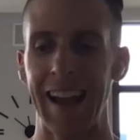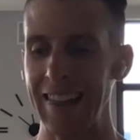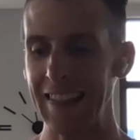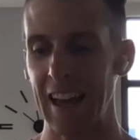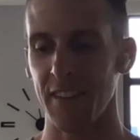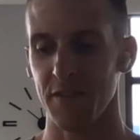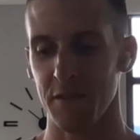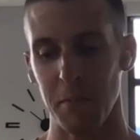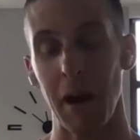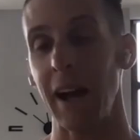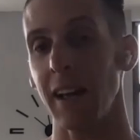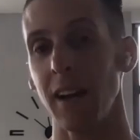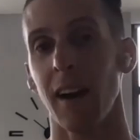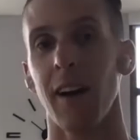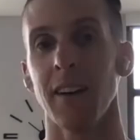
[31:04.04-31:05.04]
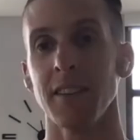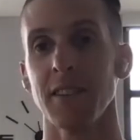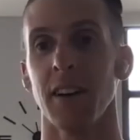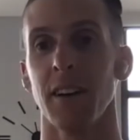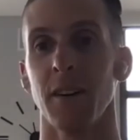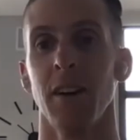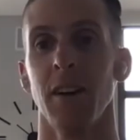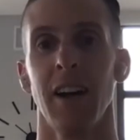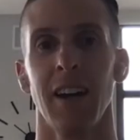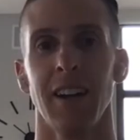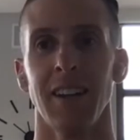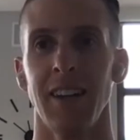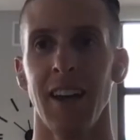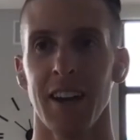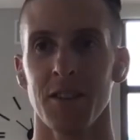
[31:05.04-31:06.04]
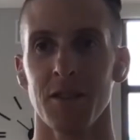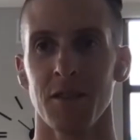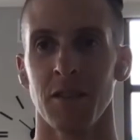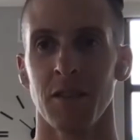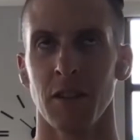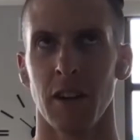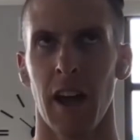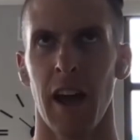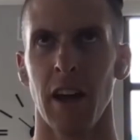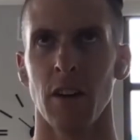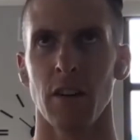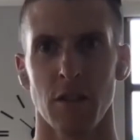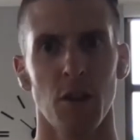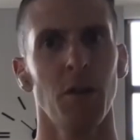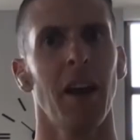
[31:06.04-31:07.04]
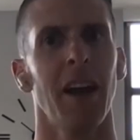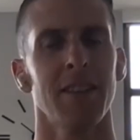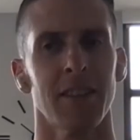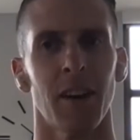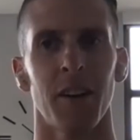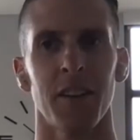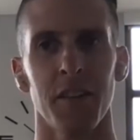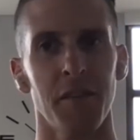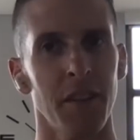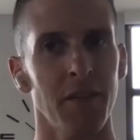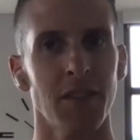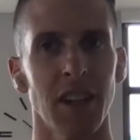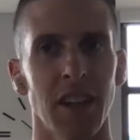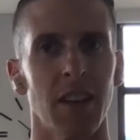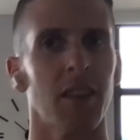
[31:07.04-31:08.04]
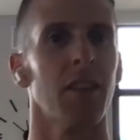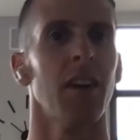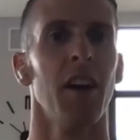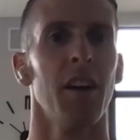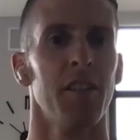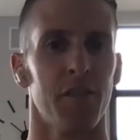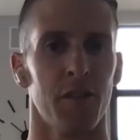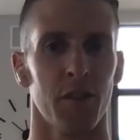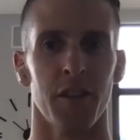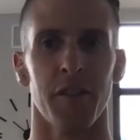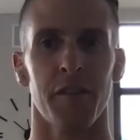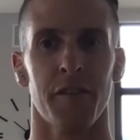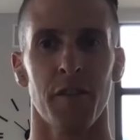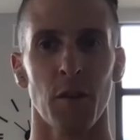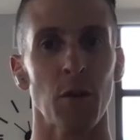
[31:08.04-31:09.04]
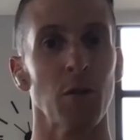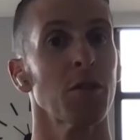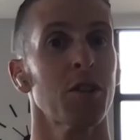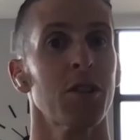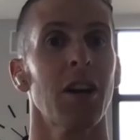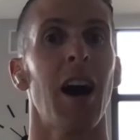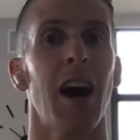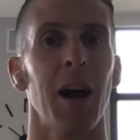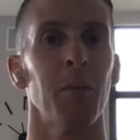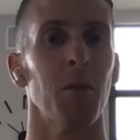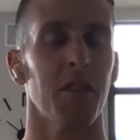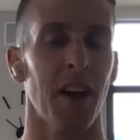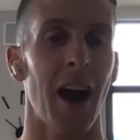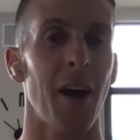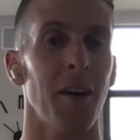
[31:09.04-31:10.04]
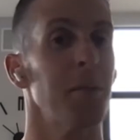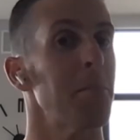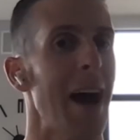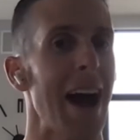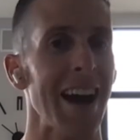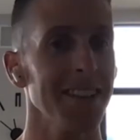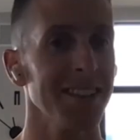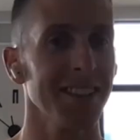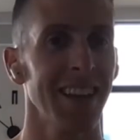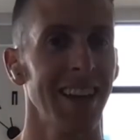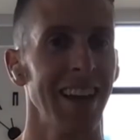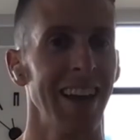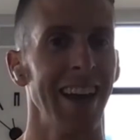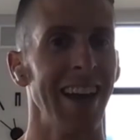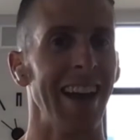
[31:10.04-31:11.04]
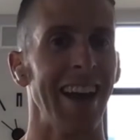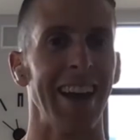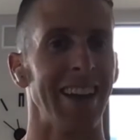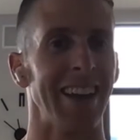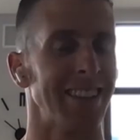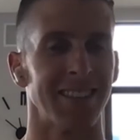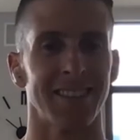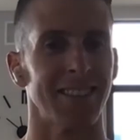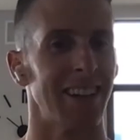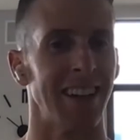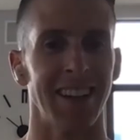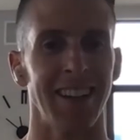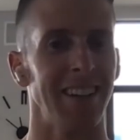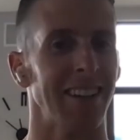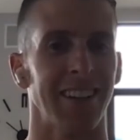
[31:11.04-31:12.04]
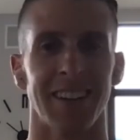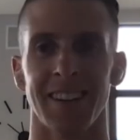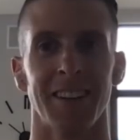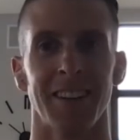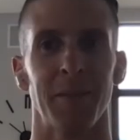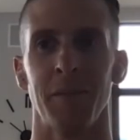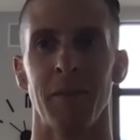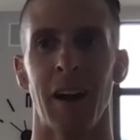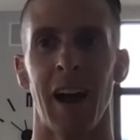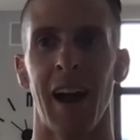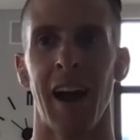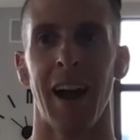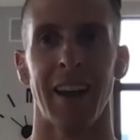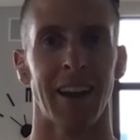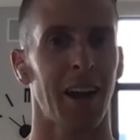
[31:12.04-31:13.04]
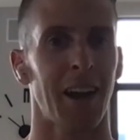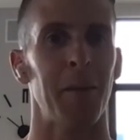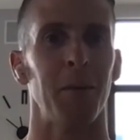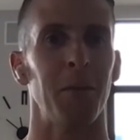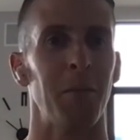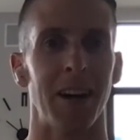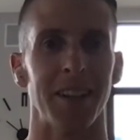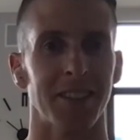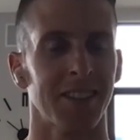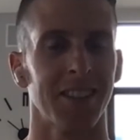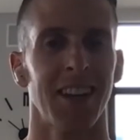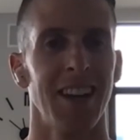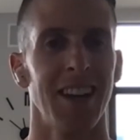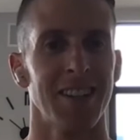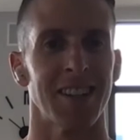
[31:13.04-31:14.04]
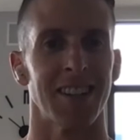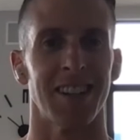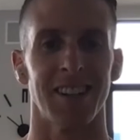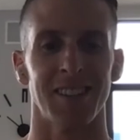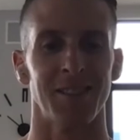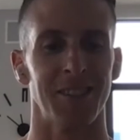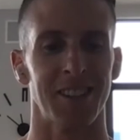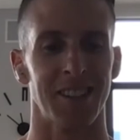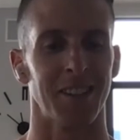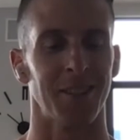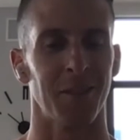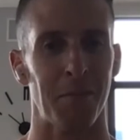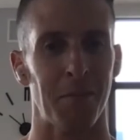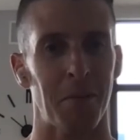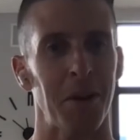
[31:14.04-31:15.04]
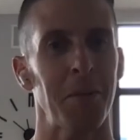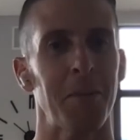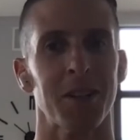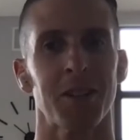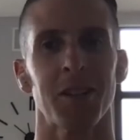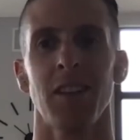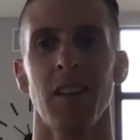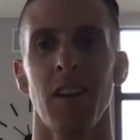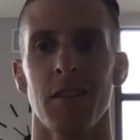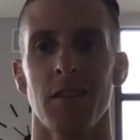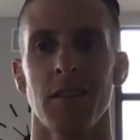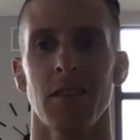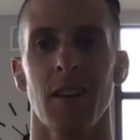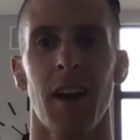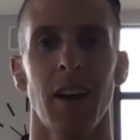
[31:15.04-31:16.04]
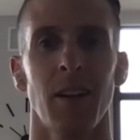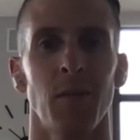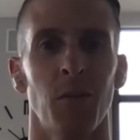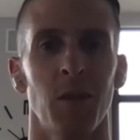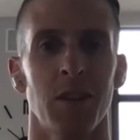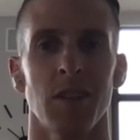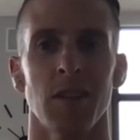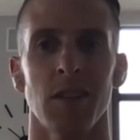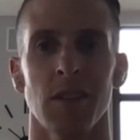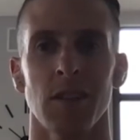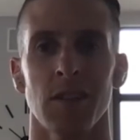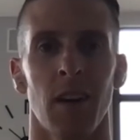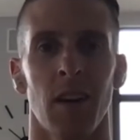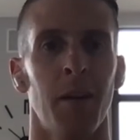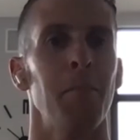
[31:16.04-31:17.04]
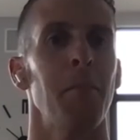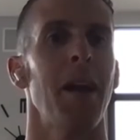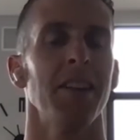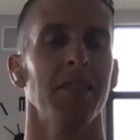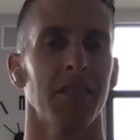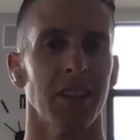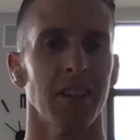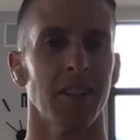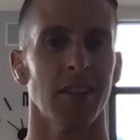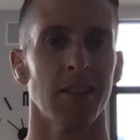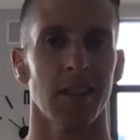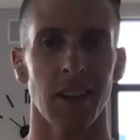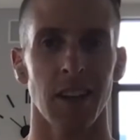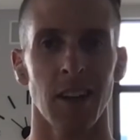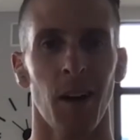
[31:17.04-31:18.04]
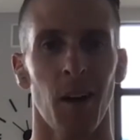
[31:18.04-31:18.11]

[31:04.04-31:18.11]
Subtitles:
I left my condo yesterday or 2 days ago on the 15th for the first time without a mask in a year and a couple months. So we're pretty much on the other side, which is amazing to see.